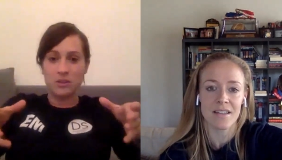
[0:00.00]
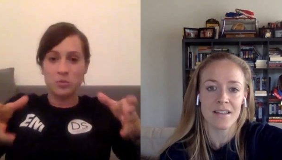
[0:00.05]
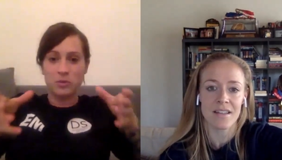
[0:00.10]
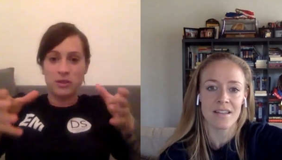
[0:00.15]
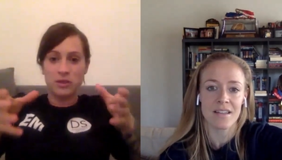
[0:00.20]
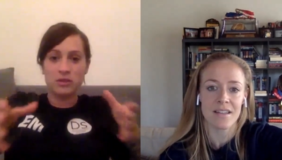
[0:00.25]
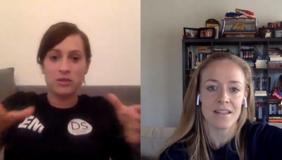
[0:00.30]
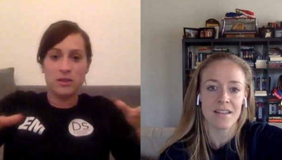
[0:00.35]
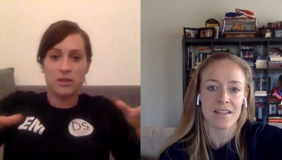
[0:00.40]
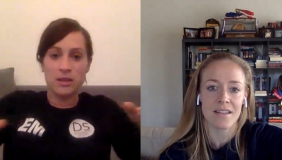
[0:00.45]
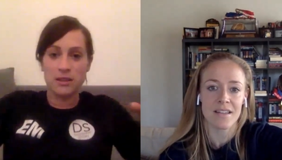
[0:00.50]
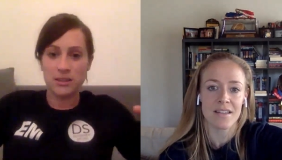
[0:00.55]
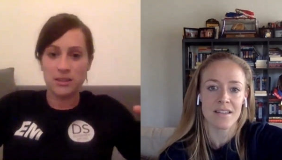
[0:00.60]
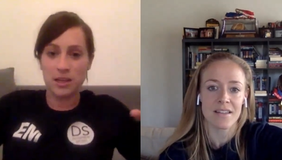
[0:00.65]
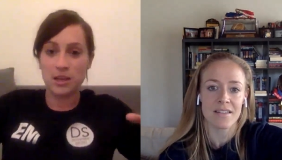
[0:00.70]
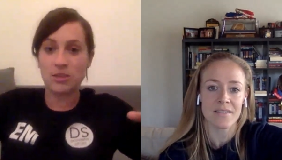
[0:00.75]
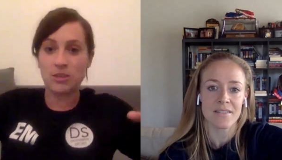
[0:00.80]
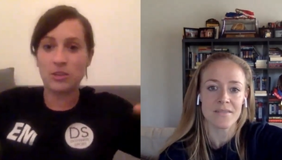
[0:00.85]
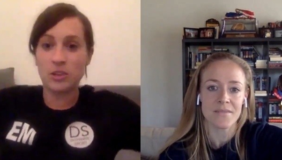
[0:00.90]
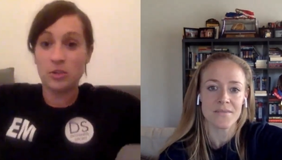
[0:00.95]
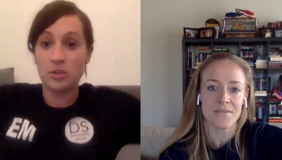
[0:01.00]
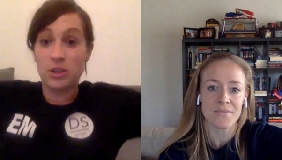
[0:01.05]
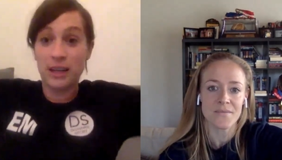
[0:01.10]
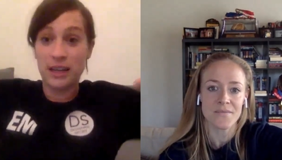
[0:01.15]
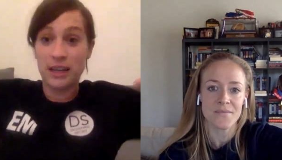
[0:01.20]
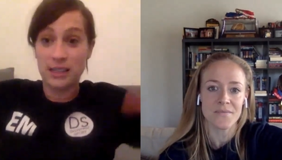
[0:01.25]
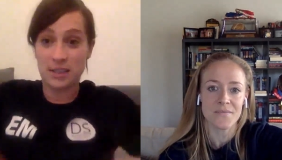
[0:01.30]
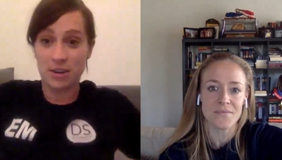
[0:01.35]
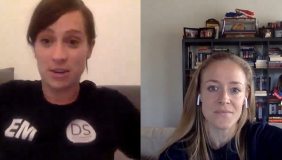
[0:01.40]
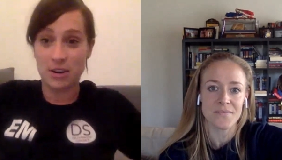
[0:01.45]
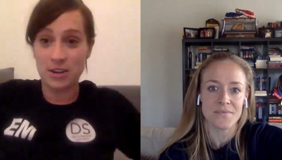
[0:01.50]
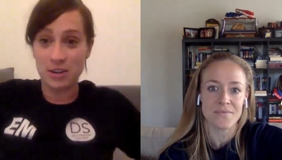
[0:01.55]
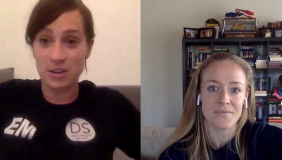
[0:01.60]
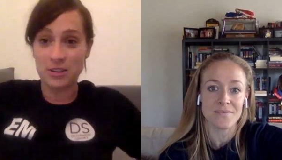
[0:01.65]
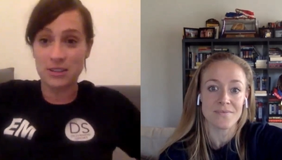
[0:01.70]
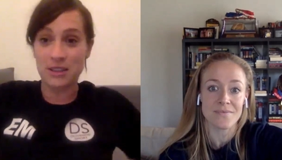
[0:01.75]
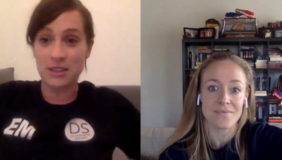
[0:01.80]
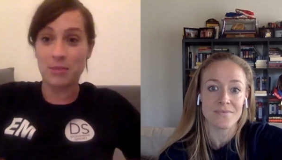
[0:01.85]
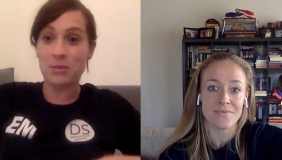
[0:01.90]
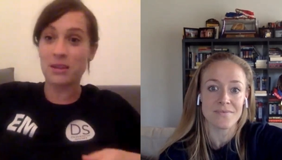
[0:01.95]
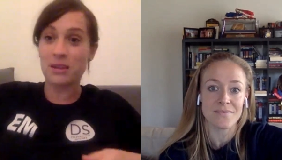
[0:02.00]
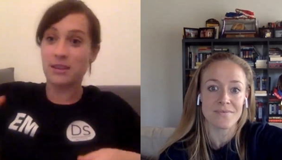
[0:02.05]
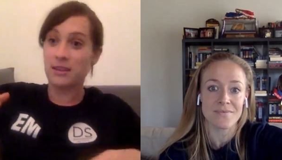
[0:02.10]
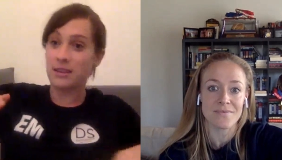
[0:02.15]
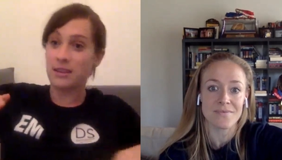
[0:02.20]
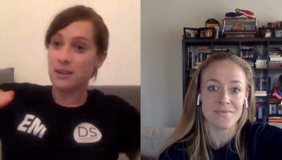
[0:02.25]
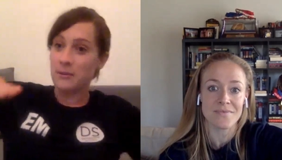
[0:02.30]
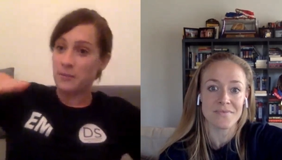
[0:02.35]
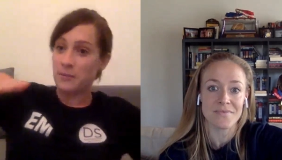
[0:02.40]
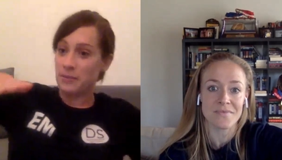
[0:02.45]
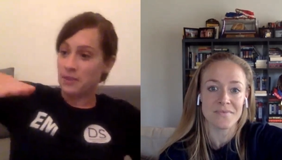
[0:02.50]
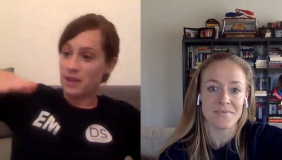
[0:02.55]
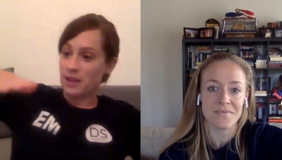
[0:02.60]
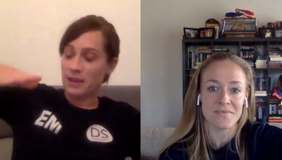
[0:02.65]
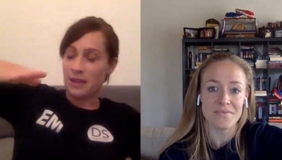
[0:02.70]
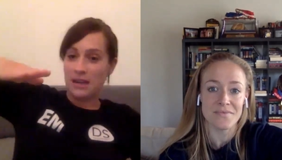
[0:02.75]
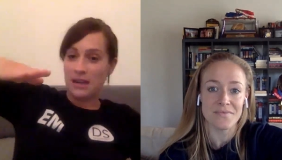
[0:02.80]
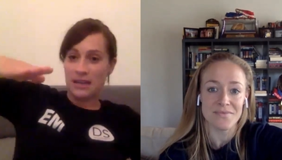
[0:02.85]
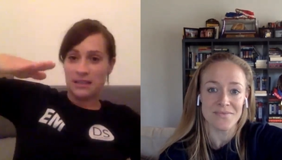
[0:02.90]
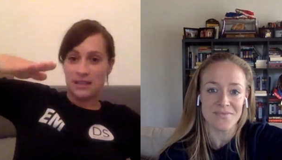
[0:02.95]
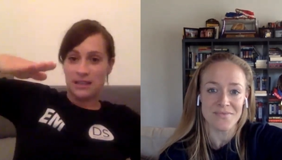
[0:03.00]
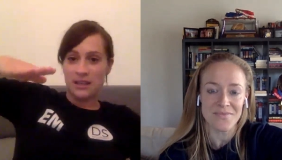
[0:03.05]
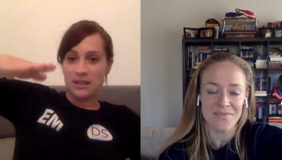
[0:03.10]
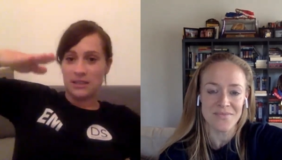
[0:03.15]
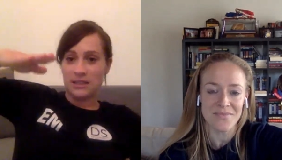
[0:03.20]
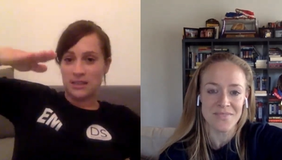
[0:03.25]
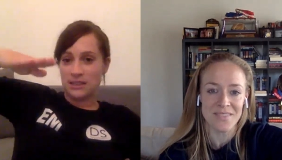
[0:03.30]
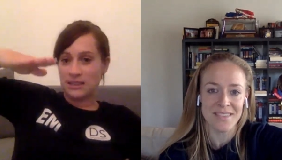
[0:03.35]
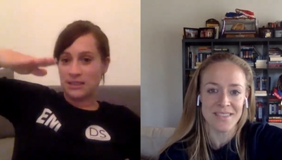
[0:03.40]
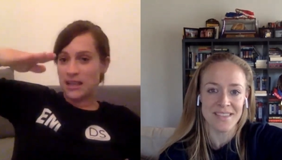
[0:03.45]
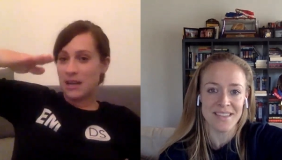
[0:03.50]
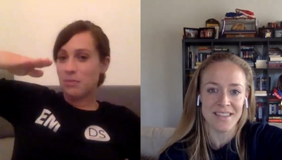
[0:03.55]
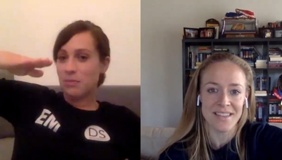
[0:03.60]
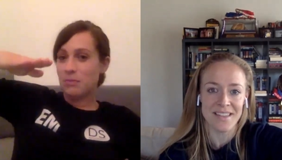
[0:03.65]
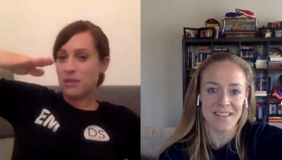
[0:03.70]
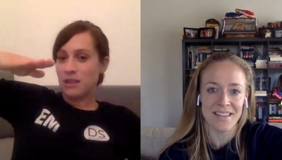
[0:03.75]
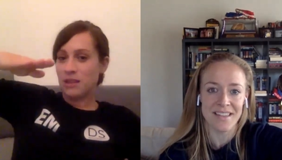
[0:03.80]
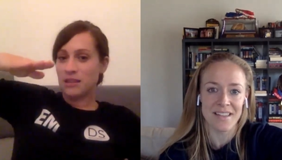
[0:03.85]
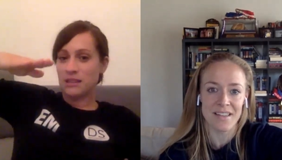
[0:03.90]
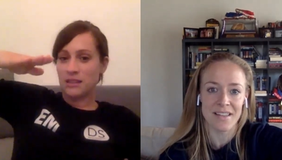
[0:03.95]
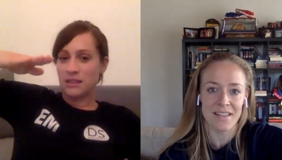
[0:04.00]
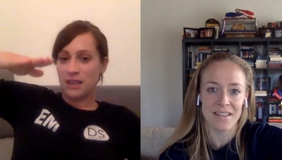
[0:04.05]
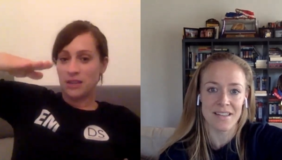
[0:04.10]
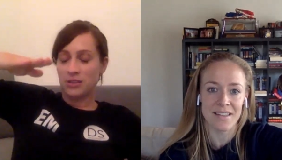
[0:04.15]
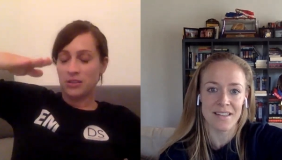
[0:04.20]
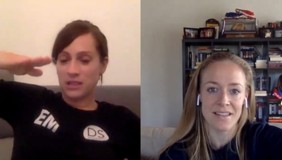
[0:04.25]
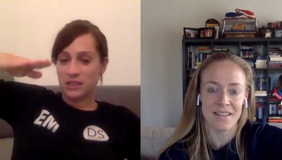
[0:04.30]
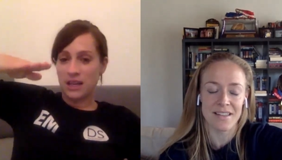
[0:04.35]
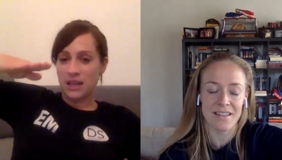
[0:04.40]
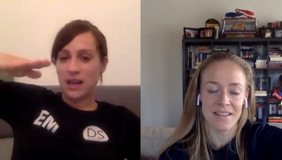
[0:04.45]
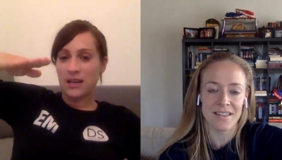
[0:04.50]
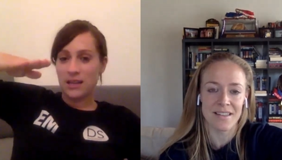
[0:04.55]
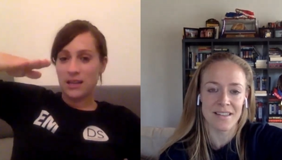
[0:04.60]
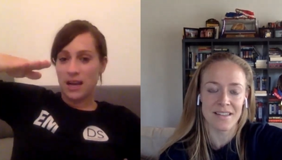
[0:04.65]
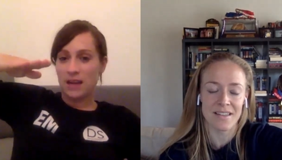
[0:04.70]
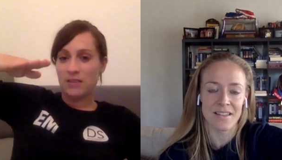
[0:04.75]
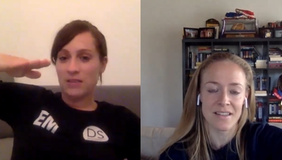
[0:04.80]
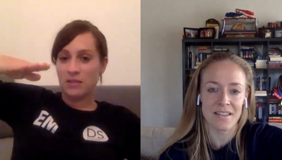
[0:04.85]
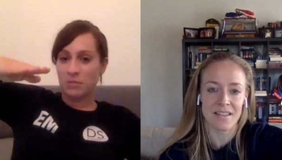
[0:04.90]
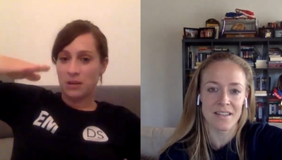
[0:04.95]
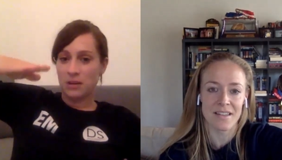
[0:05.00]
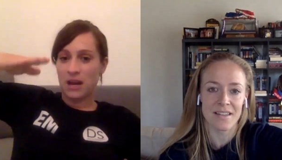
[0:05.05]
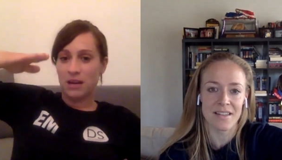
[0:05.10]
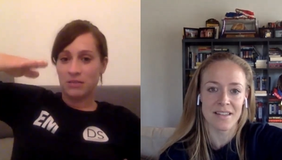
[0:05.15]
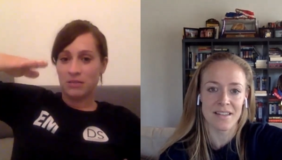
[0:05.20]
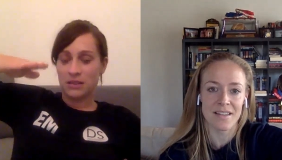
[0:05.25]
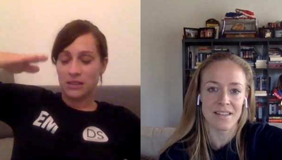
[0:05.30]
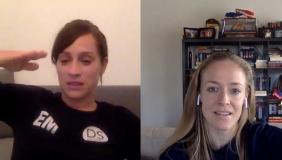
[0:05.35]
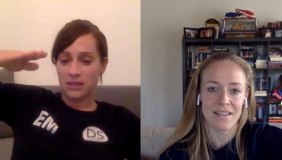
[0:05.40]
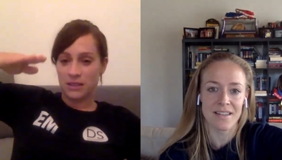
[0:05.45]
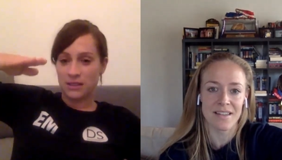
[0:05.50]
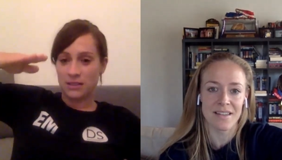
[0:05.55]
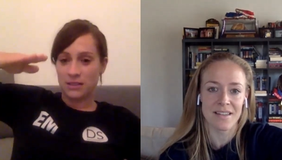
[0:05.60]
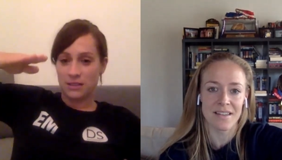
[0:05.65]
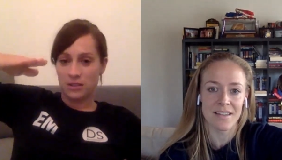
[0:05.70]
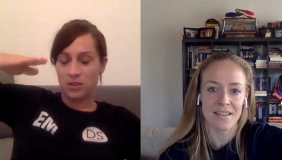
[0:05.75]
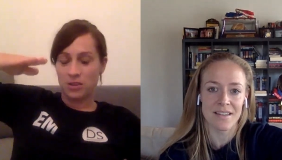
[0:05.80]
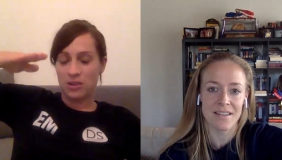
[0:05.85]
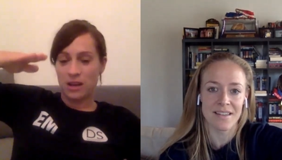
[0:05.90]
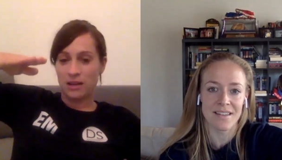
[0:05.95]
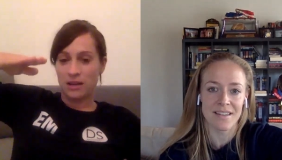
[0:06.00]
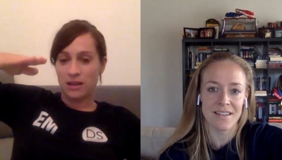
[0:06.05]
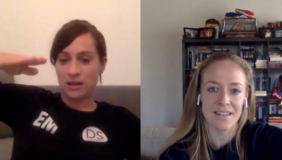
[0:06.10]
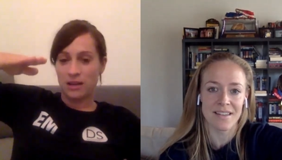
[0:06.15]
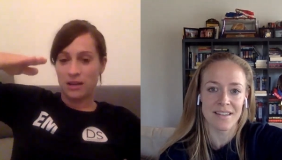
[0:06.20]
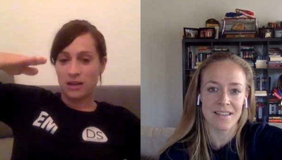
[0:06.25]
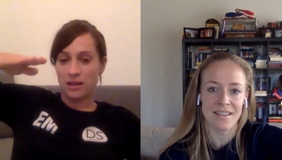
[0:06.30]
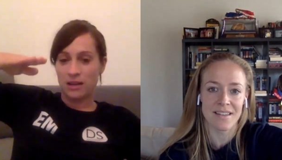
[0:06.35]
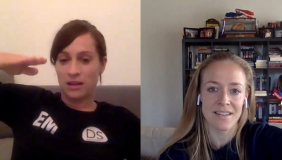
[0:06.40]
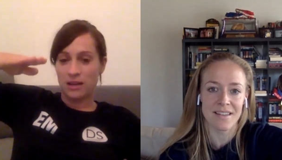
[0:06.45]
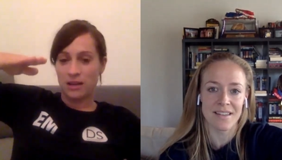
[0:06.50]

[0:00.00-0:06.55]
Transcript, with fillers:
Speaker 1: in this wind tunnel and you like start on your stomach, and then it, it's the same thing as like you're skydiving, but obviously it's you're not